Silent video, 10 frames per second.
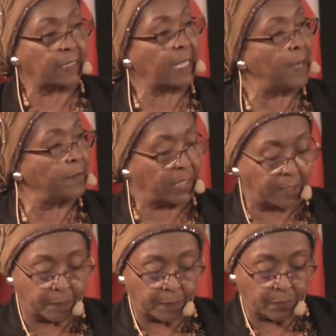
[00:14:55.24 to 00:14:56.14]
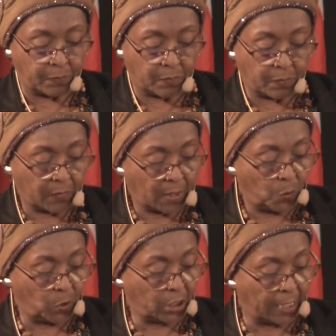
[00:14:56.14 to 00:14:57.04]
and Gambia,
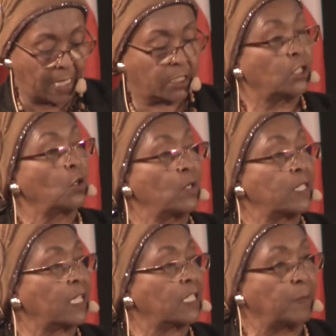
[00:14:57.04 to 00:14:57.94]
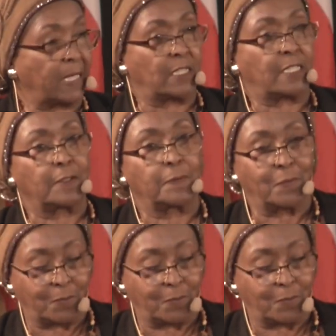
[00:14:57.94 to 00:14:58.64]
which lasted only six months.